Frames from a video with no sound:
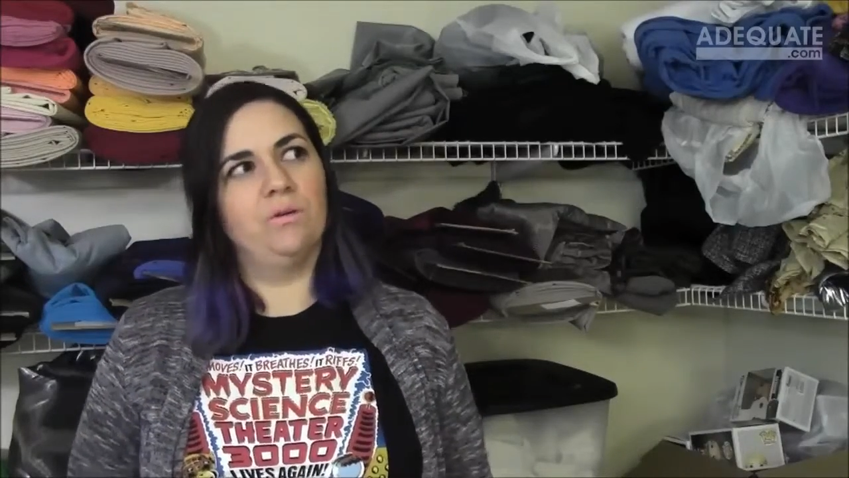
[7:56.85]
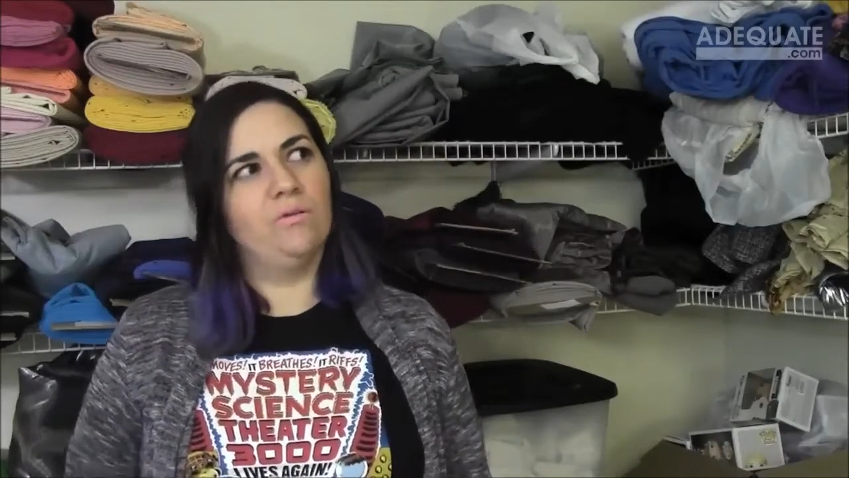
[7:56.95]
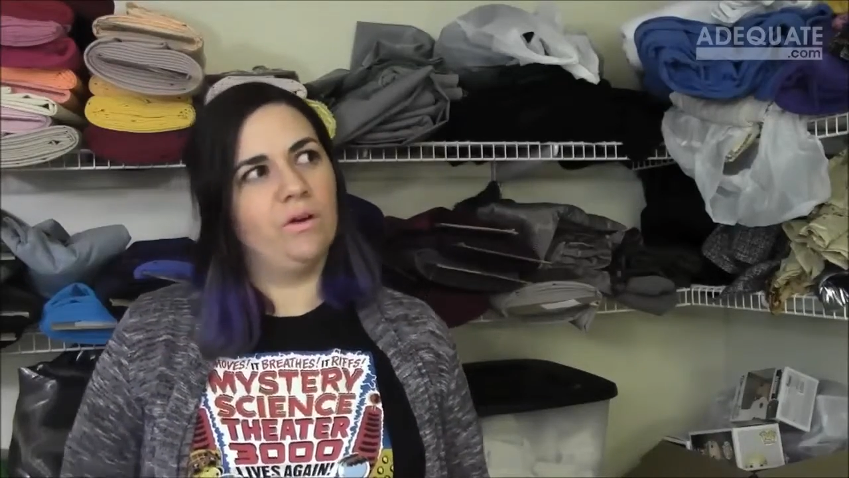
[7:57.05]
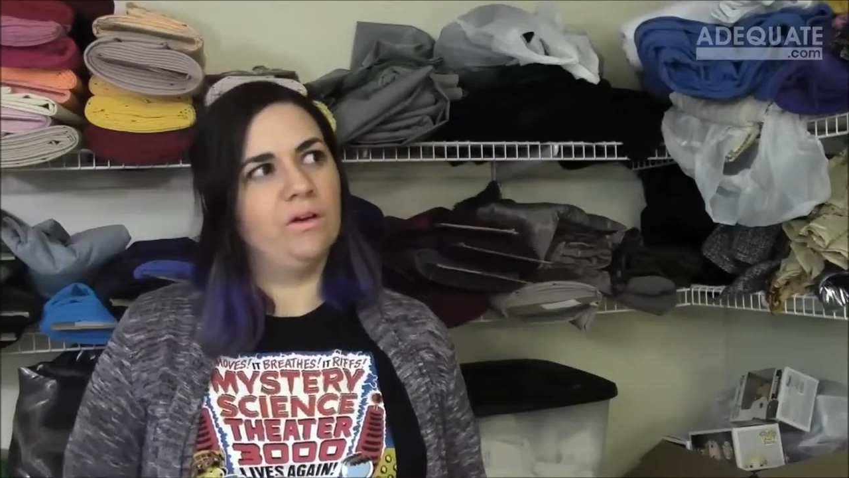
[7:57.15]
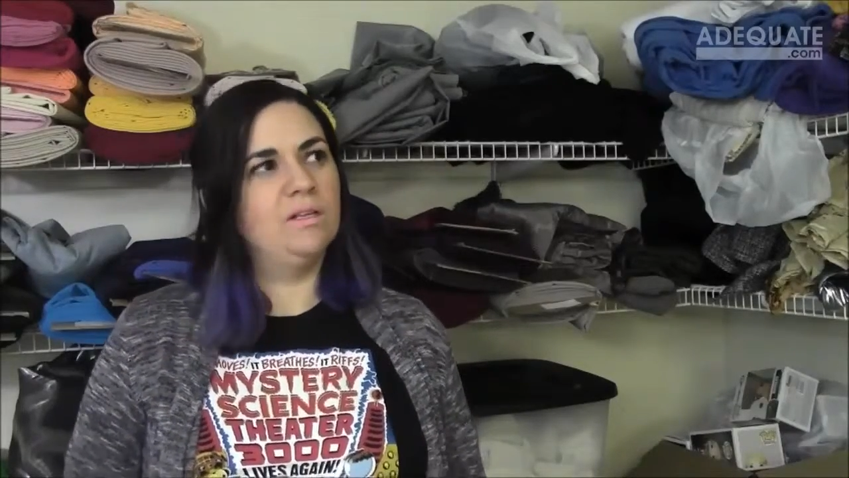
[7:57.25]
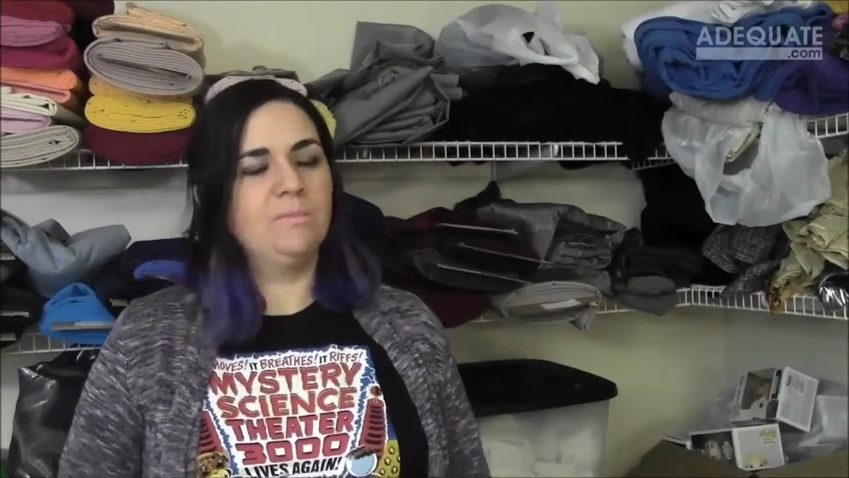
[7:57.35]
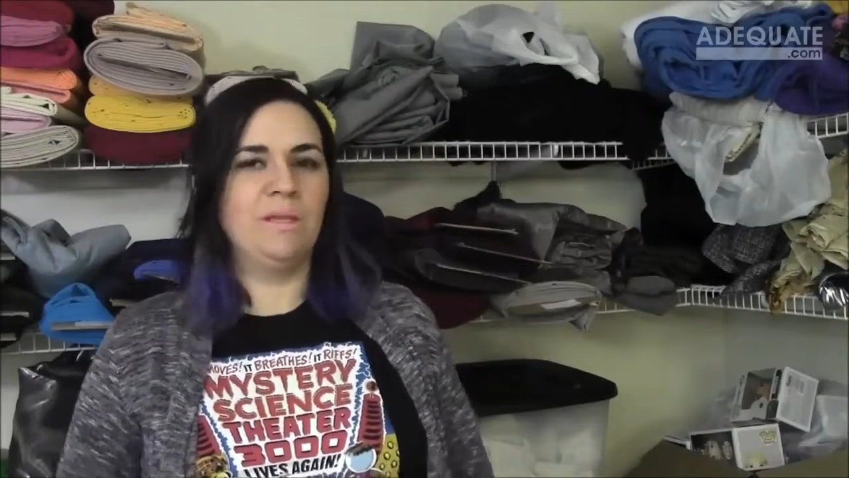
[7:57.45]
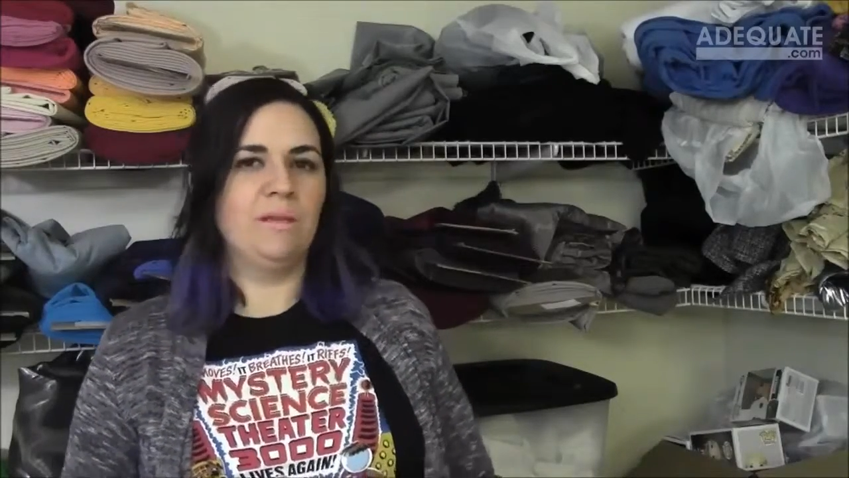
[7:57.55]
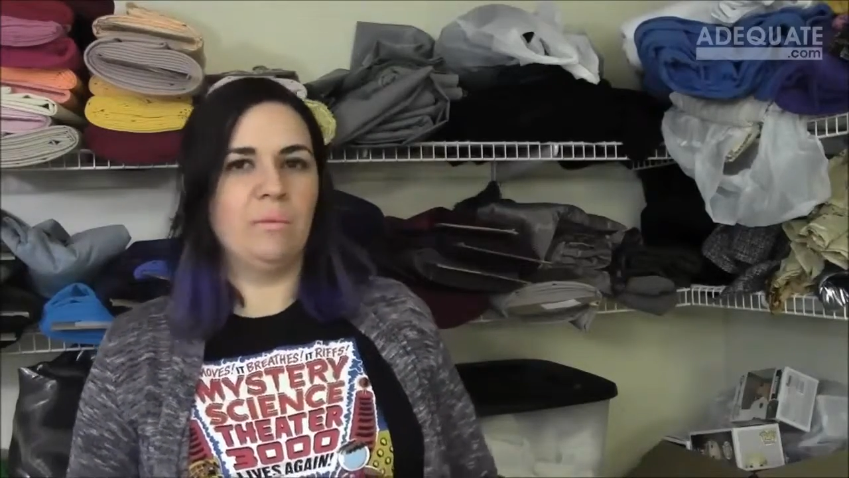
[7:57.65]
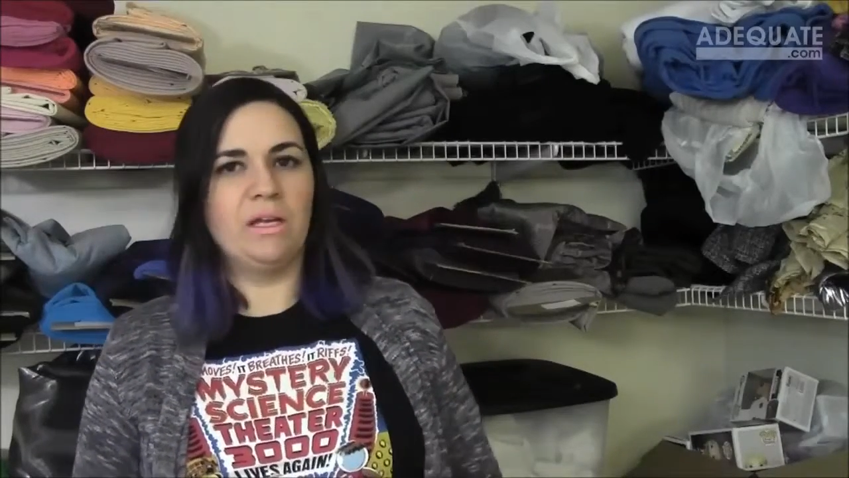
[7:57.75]
you've already
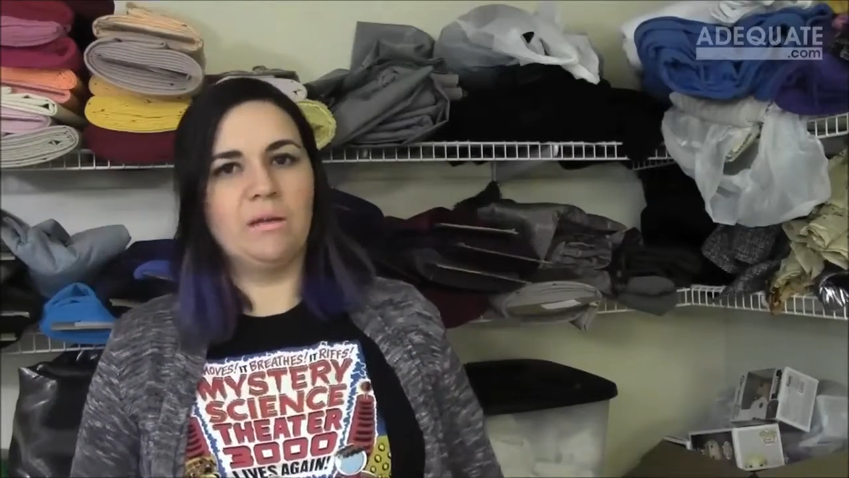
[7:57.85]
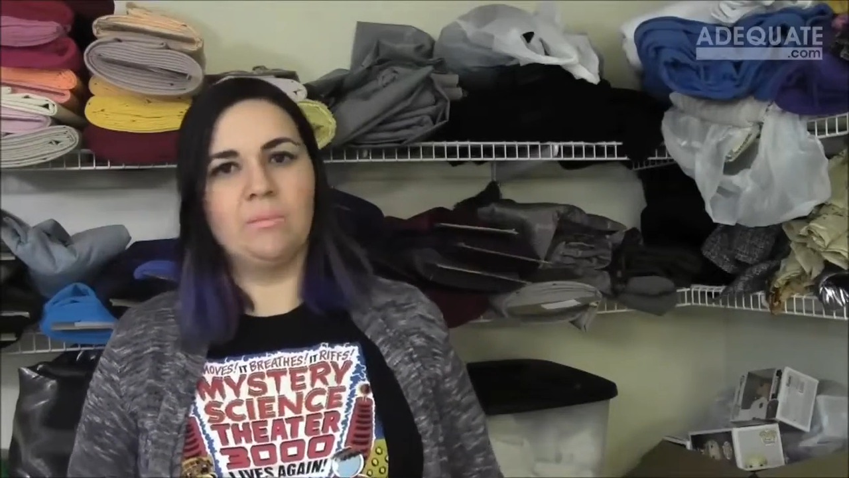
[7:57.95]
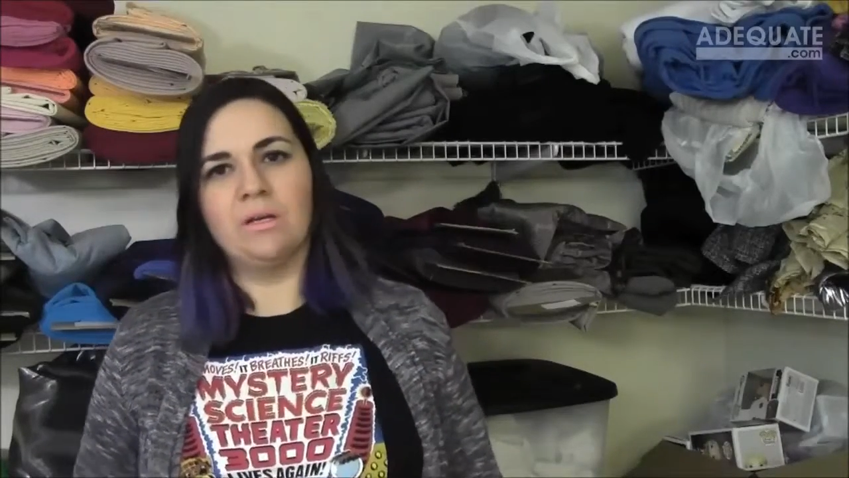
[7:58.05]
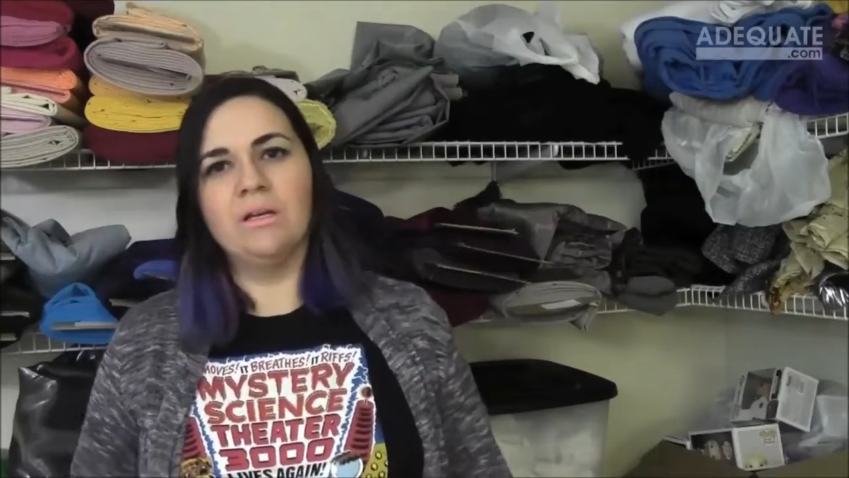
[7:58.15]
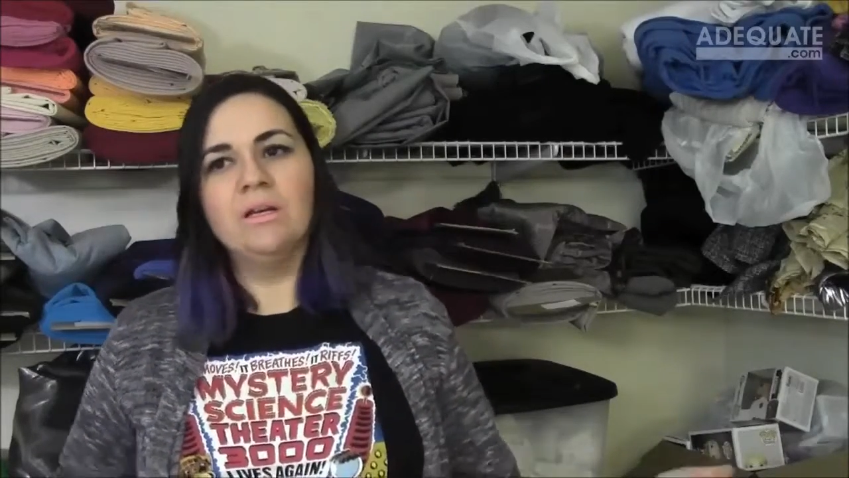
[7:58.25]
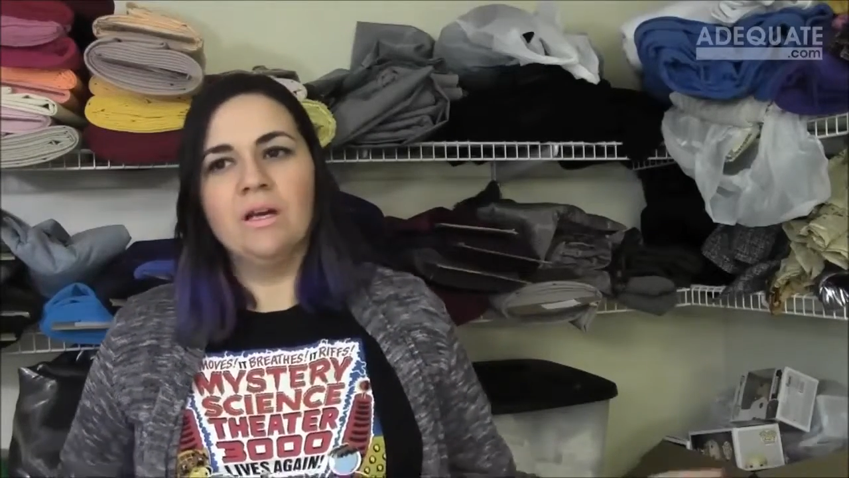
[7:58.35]
spent the money, but